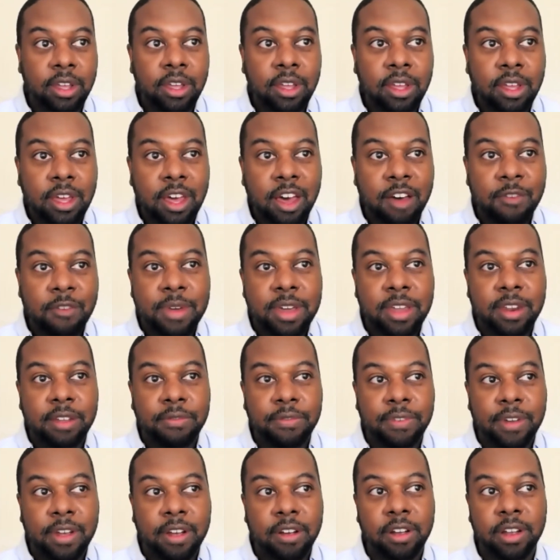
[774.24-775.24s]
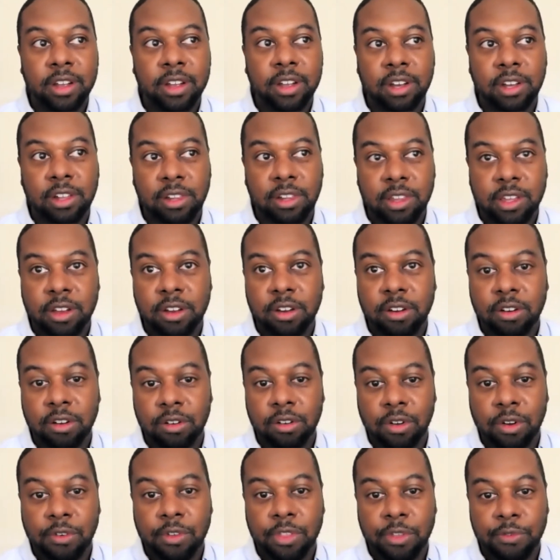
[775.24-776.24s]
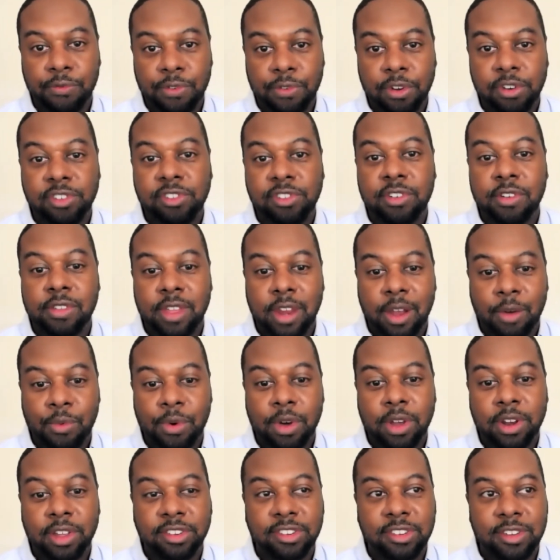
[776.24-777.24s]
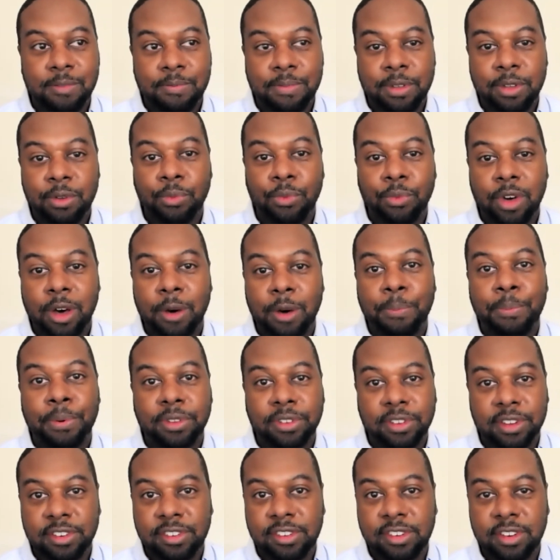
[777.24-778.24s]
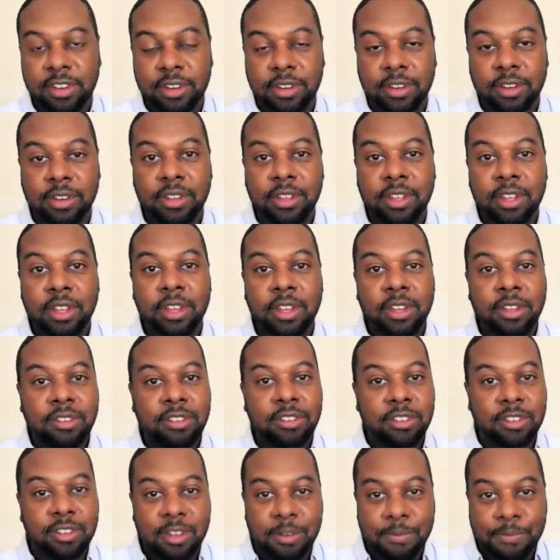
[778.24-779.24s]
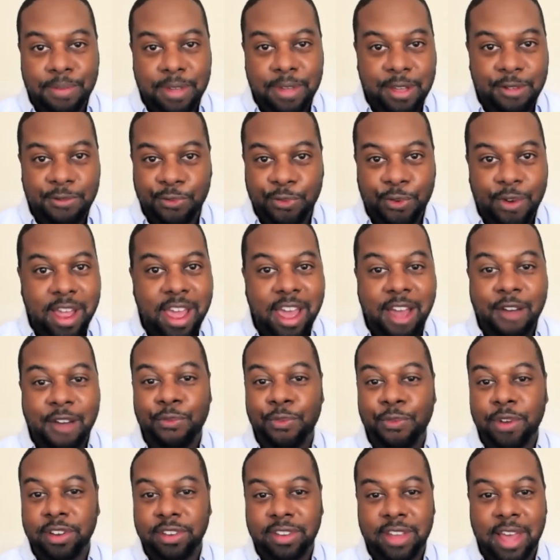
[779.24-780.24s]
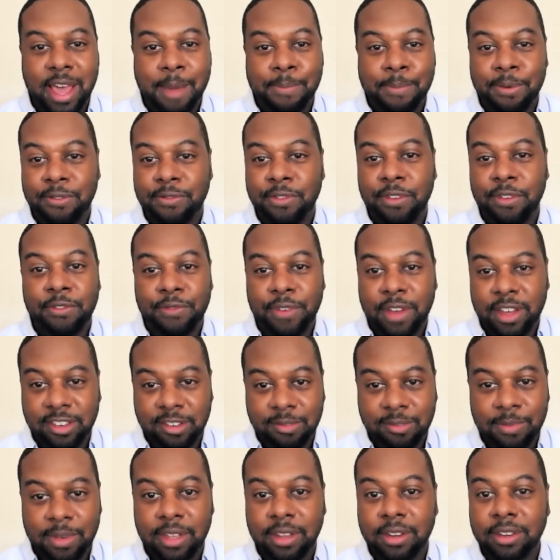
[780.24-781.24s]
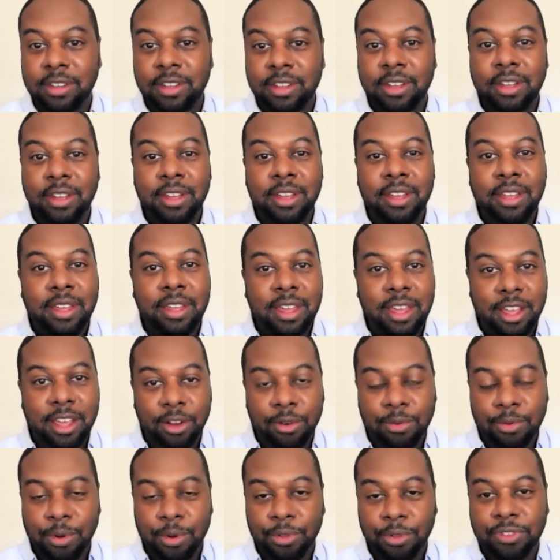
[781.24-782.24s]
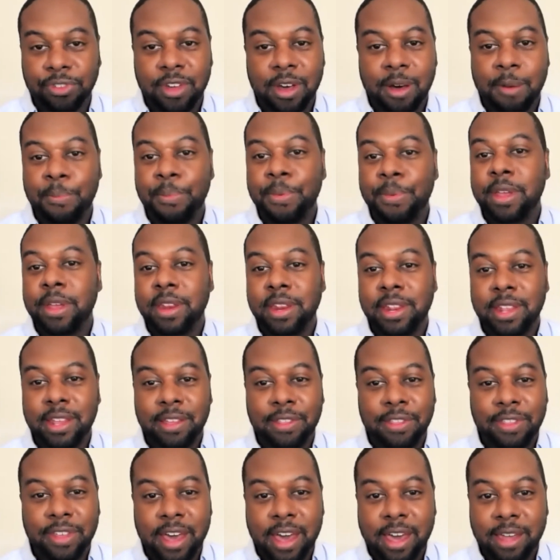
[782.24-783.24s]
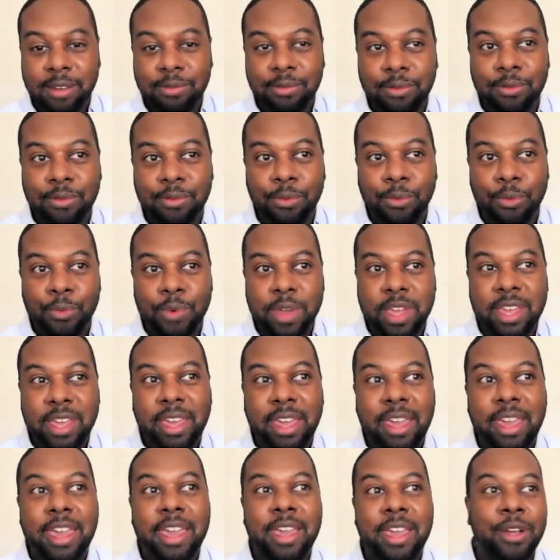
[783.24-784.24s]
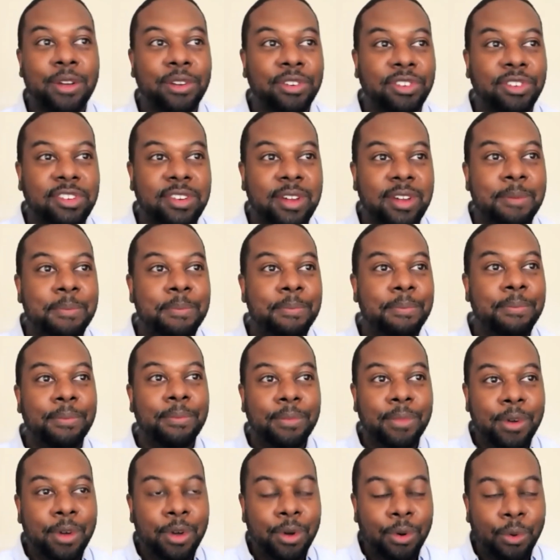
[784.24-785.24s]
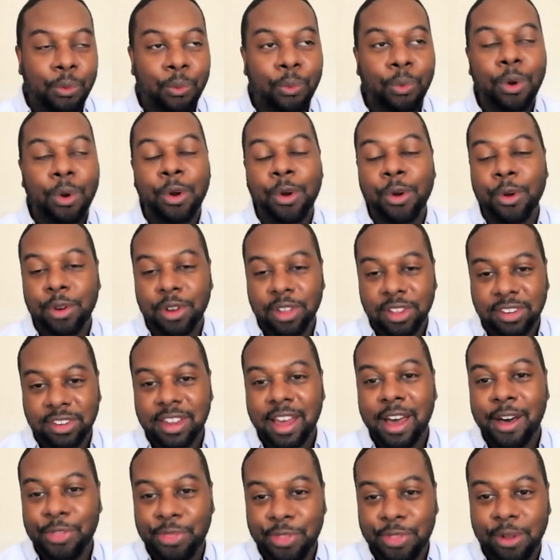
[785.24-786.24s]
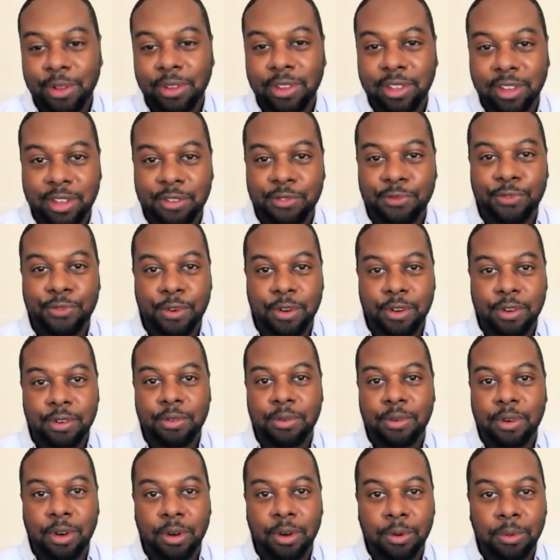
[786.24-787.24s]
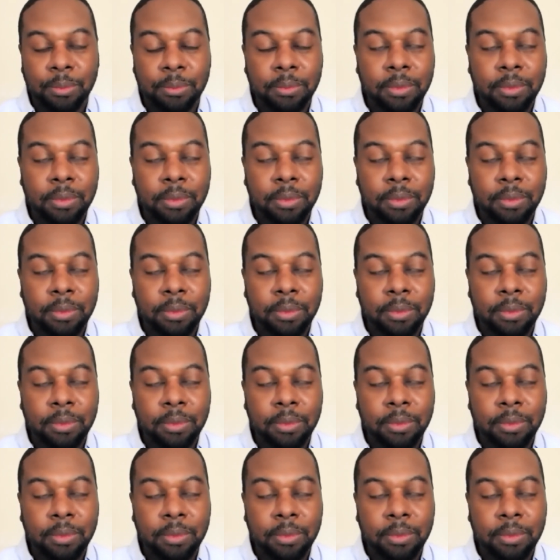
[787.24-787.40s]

I made it very clear over the first year that I want us to be well positioned to compete for every type of investment and growth company that we hear some word is out there looking for a new home.